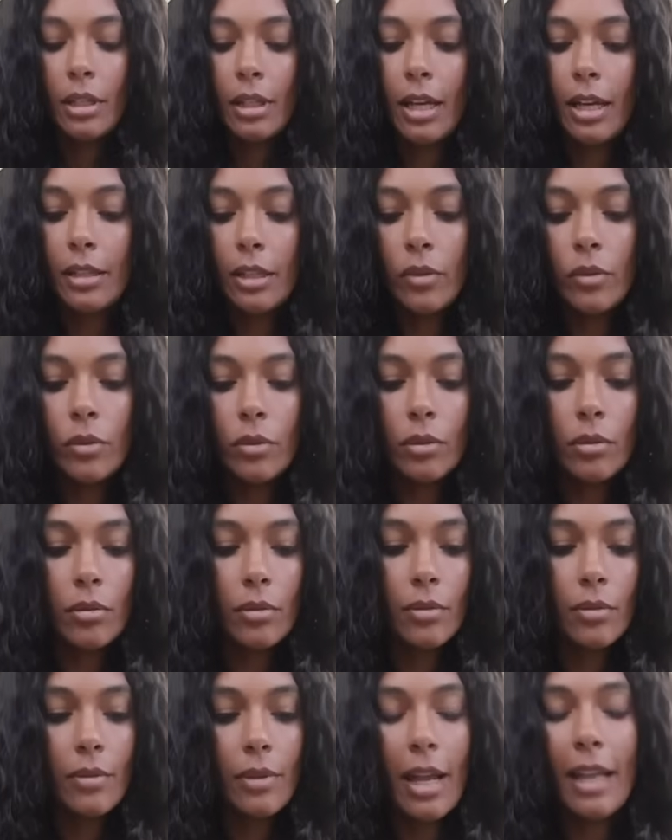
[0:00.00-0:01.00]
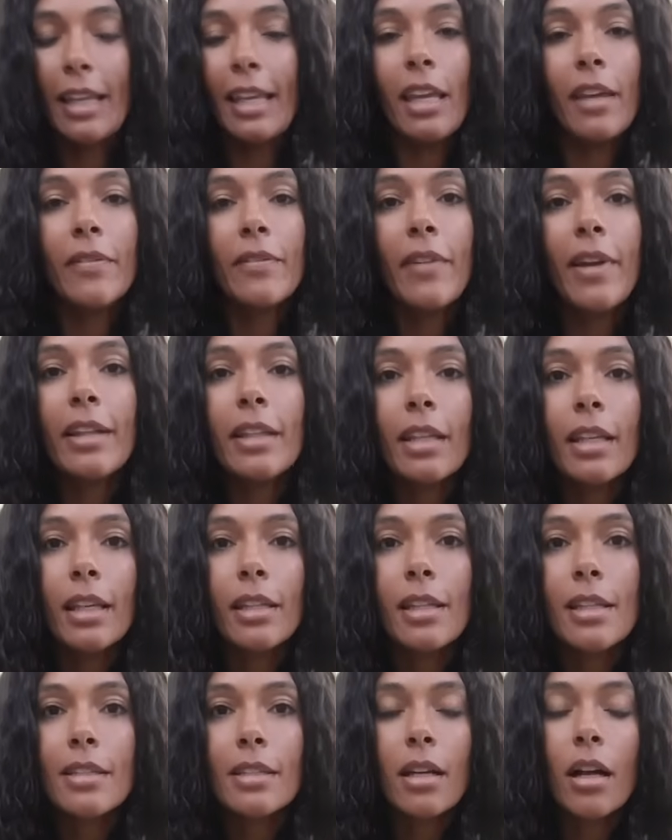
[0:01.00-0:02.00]
I don't I can't find it
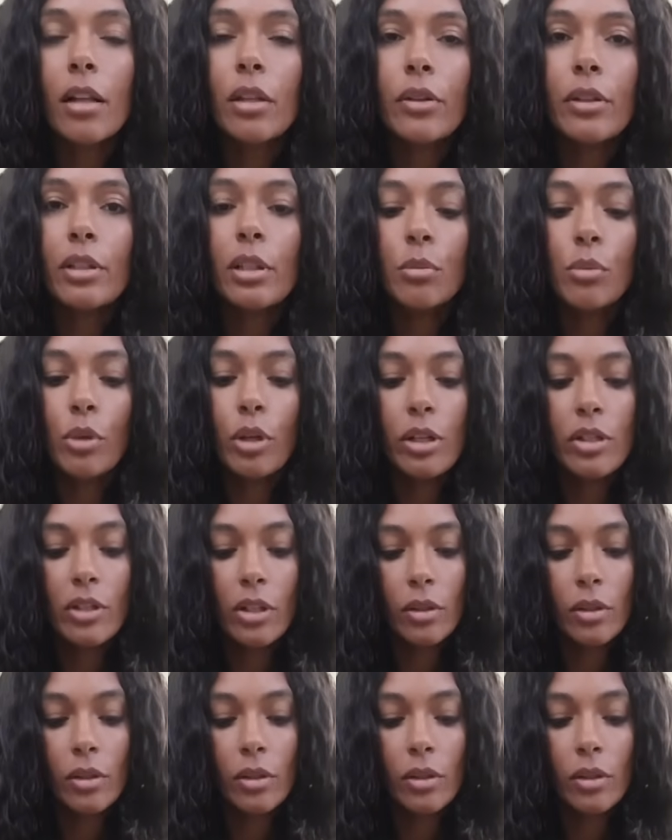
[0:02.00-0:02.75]
in this color anymore,